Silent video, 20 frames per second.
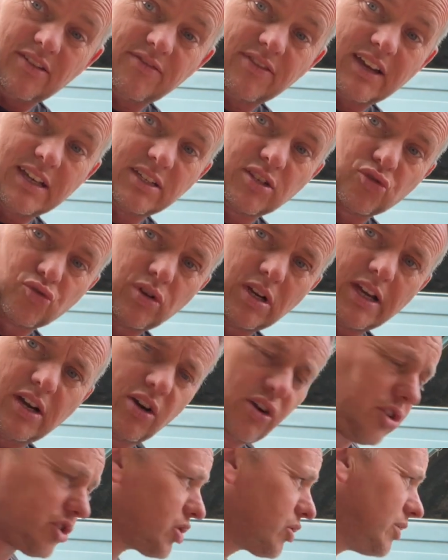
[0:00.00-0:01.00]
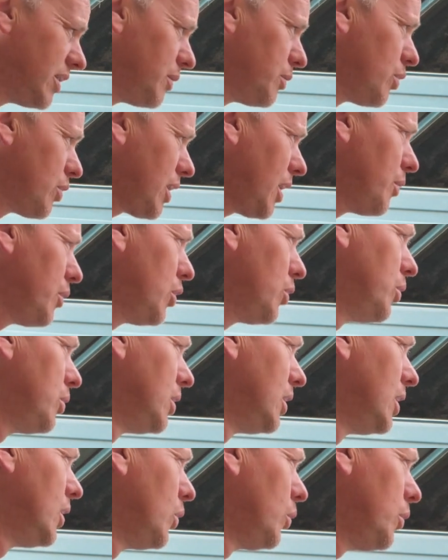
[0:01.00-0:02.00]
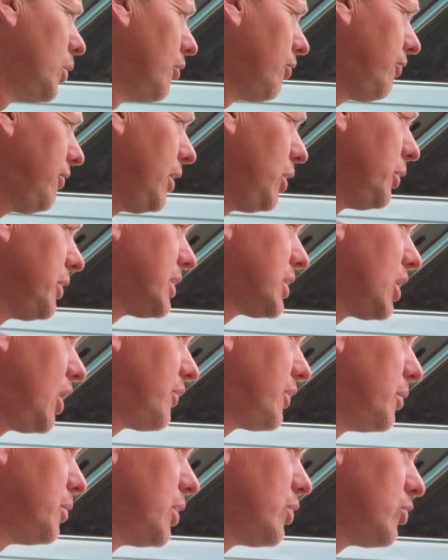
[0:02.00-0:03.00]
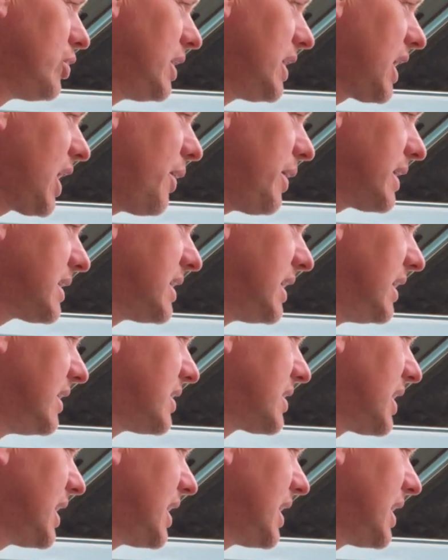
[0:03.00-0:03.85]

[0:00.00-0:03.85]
forget, this is really harsh grit. We'll fill this off and we'll really go at it and